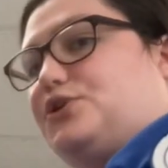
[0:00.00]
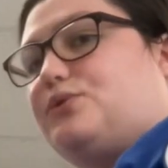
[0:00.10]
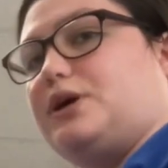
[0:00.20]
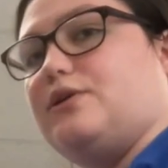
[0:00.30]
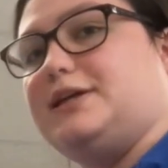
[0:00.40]
you
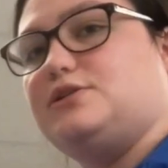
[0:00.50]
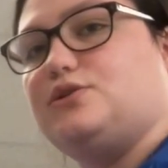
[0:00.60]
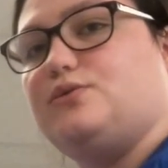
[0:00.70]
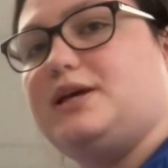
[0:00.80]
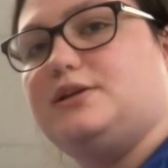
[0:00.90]
are going
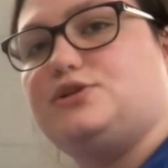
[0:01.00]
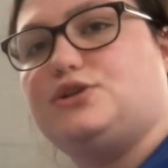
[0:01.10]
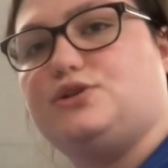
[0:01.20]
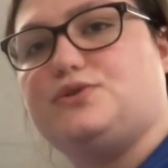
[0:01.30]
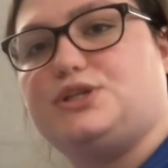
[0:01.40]
to
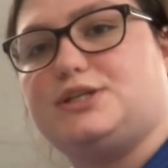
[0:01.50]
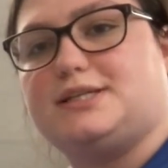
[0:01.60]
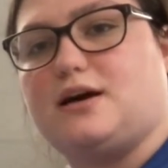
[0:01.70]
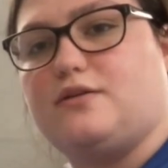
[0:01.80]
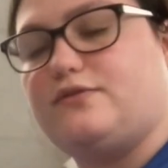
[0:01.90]
introduce
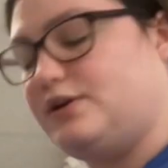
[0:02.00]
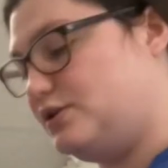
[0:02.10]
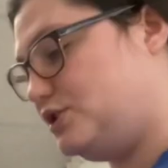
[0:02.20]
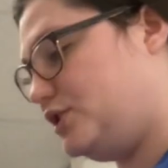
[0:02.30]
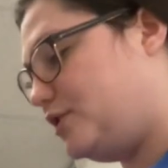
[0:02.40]
yourself
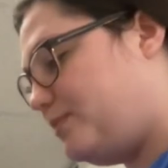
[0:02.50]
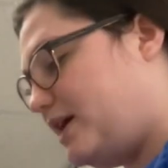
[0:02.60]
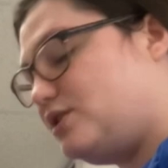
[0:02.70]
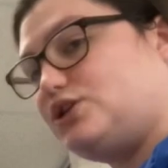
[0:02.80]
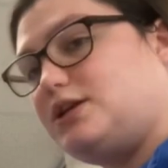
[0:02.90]
to your
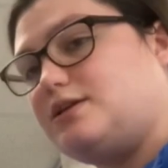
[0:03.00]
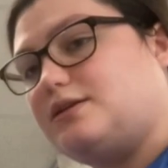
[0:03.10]
patient,